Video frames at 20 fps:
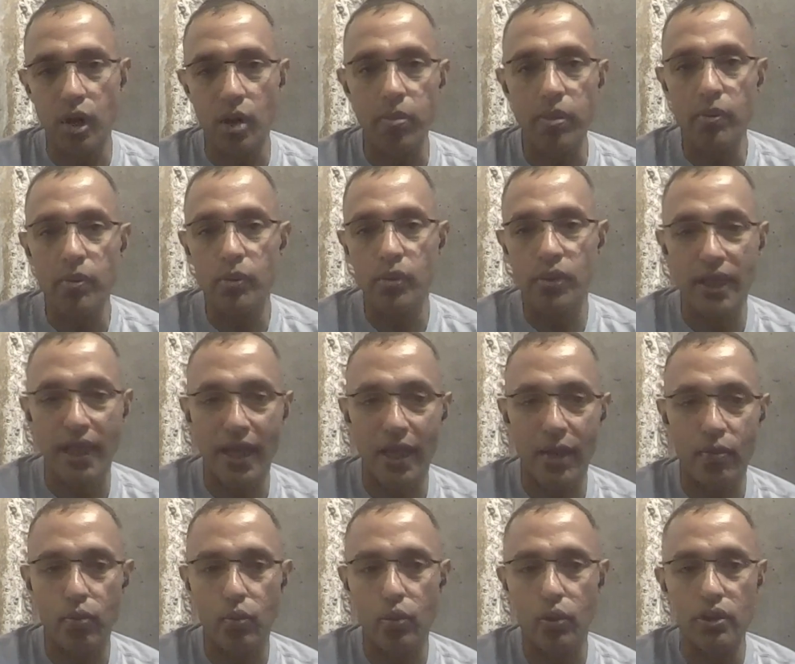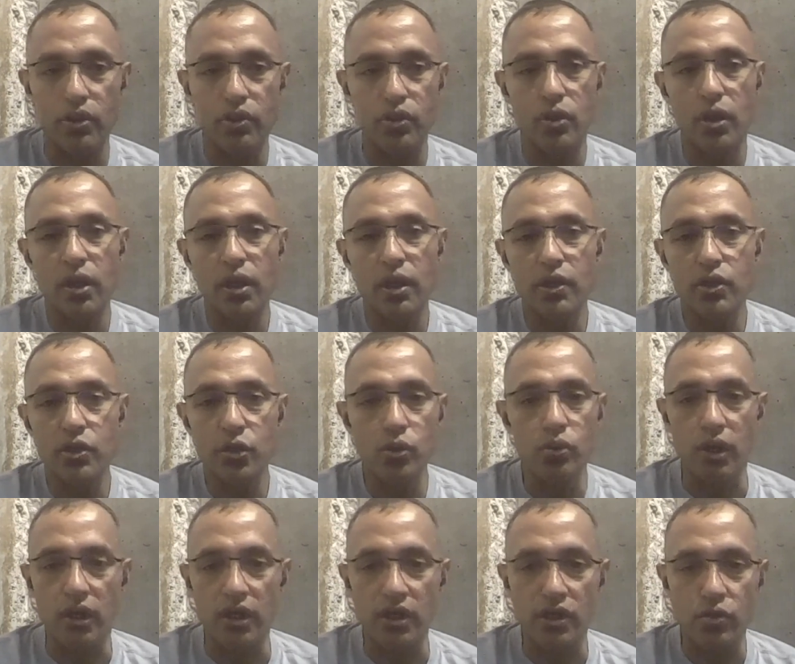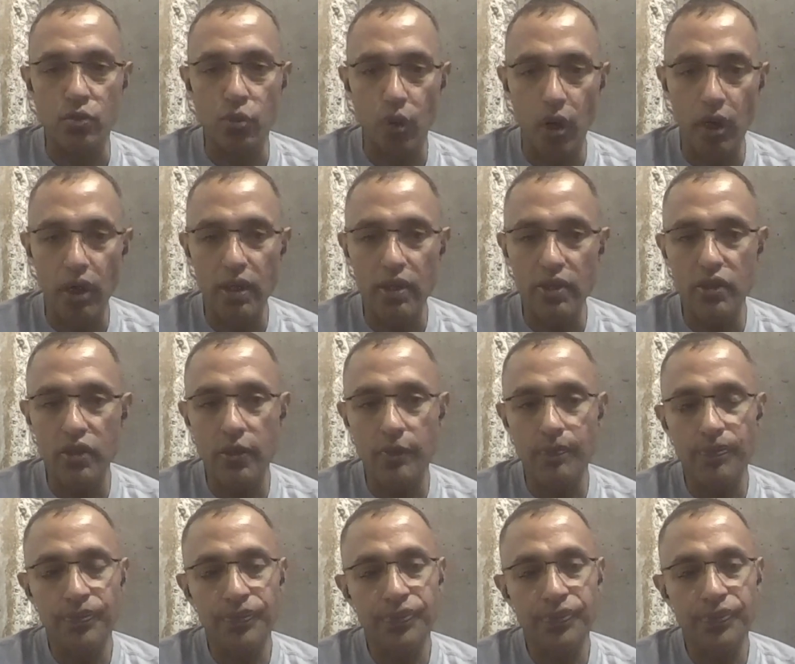problem with that was two things. One is